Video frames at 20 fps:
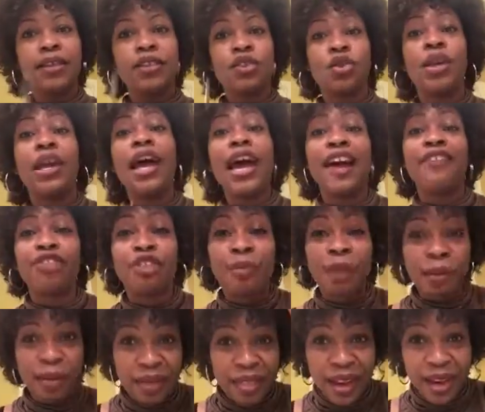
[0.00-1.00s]
So you have to
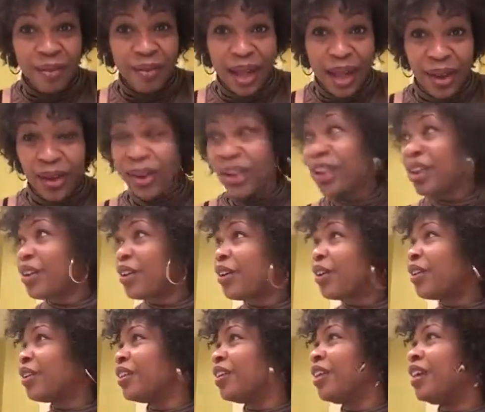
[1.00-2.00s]
remember that about
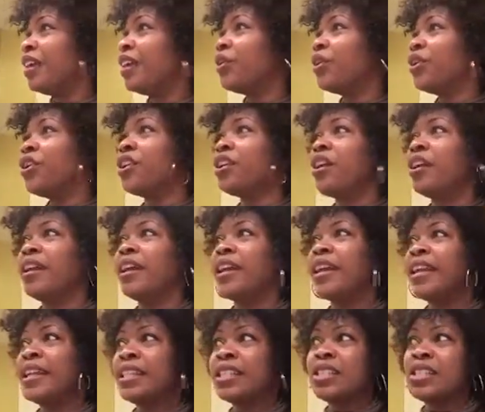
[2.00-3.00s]
curly hair when you're
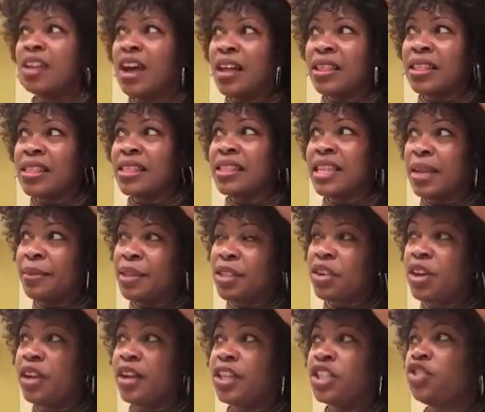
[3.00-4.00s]
cutting it. It is not the same as
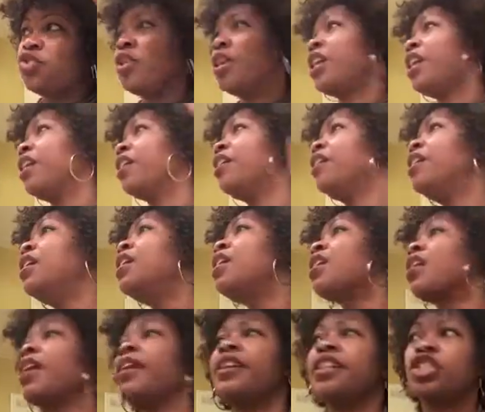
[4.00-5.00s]
cutting straight hair.
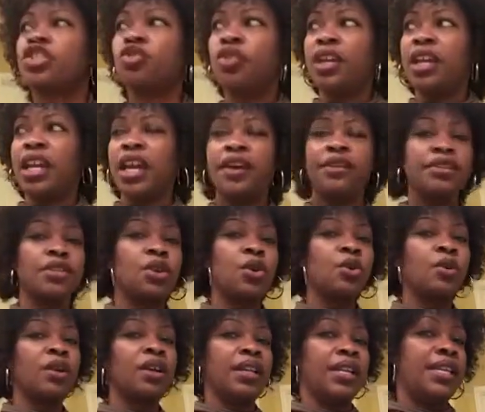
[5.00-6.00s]
Cutting straight hair is a
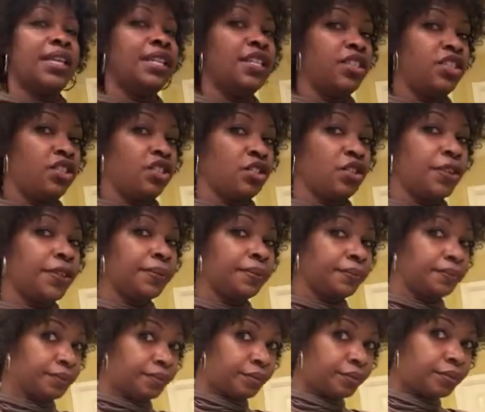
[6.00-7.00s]
whole lot easier.
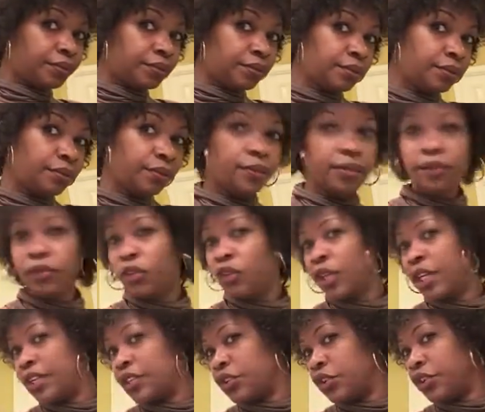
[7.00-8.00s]

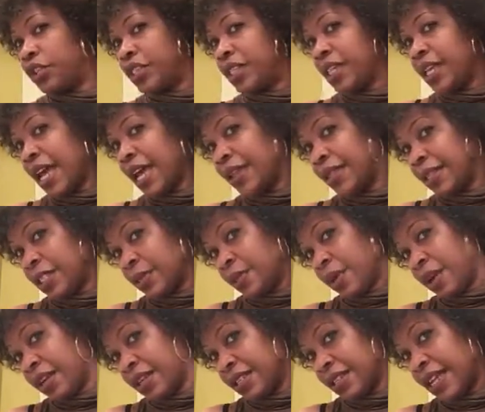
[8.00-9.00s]
Okay, so you see how this
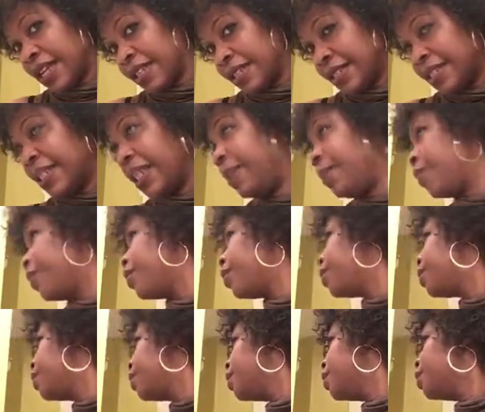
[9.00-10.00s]
part is nice and tapered?
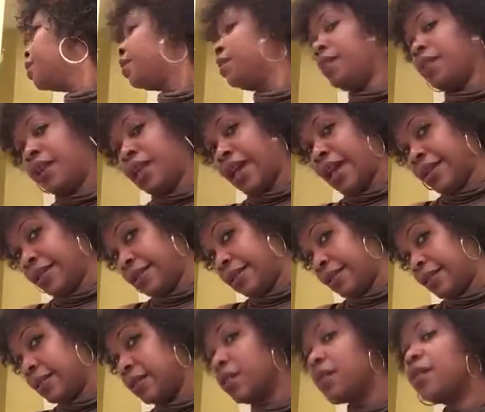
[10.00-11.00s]

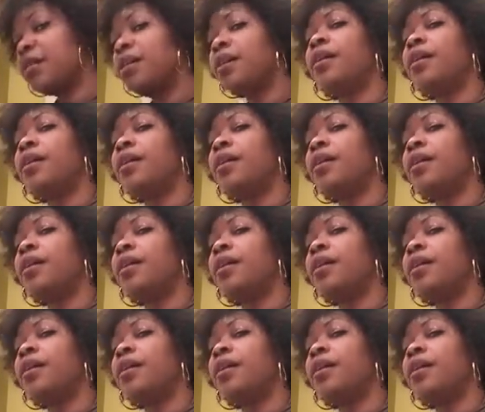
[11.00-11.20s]
Yes.